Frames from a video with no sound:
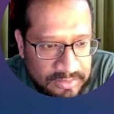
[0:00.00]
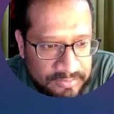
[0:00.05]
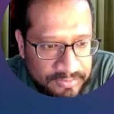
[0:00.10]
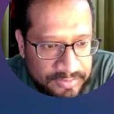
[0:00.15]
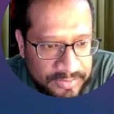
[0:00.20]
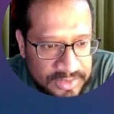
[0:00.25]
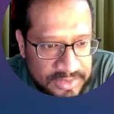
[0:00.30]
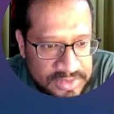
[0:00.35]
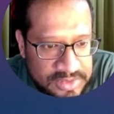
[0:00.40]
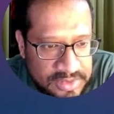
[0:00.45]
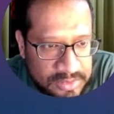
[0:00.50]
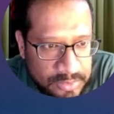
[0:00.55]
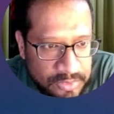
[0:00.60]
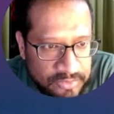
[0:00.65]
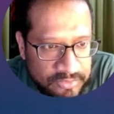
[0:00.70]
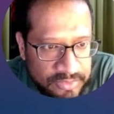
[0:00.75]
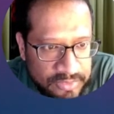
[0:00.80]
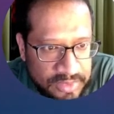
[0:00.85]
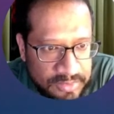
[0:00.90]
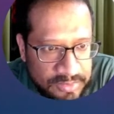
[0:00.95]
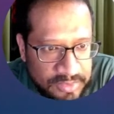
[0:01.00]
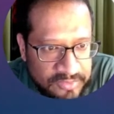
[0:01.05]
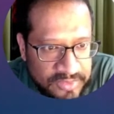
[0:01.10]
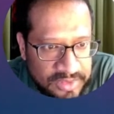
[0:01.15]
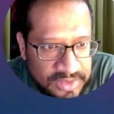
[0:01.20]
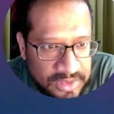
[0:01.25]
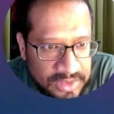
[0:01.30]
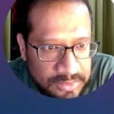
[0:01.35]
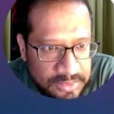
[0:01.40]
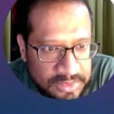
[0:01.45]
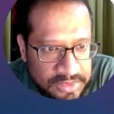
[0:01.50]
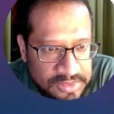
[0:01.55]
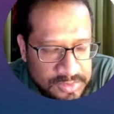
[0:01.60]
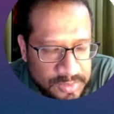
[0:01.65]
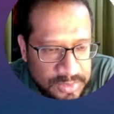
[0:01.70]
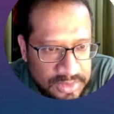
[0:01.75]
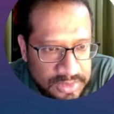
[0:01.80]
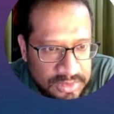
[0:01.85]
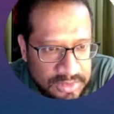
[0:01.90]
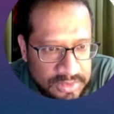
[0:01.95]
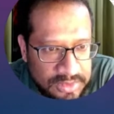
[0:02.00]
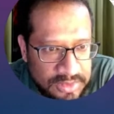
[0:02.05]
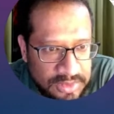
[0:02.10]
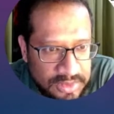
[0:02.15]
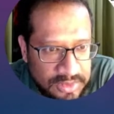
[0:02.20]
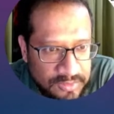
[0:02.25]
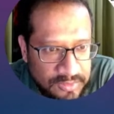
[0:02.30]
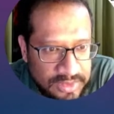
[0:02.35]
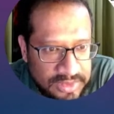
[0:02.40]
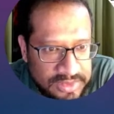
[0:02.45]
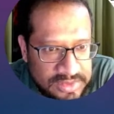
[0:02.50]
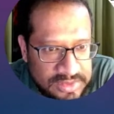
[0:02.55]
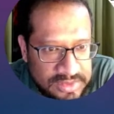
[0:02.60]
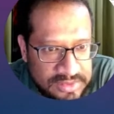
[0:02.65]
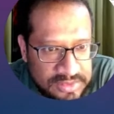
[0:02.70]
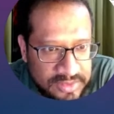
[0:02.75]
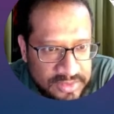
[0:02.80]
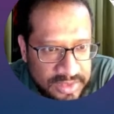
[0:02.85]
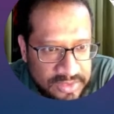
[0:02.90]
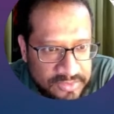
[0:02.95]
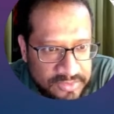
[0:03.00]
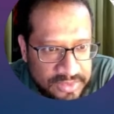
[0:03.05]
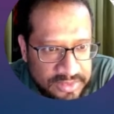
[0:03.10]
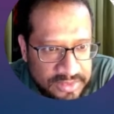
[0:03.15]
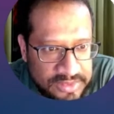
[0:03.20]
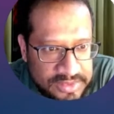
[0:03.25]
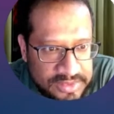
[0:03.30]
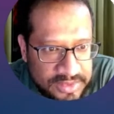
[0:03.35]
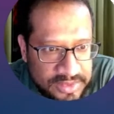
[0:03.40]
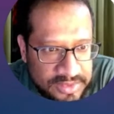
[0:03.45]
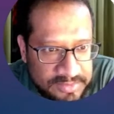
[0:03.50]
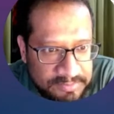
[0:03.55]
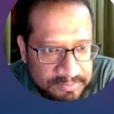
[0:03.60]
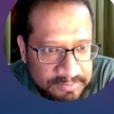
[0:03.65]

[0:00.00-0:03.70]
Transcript: It's removed from the pivot table as well. Now let's try and run this again.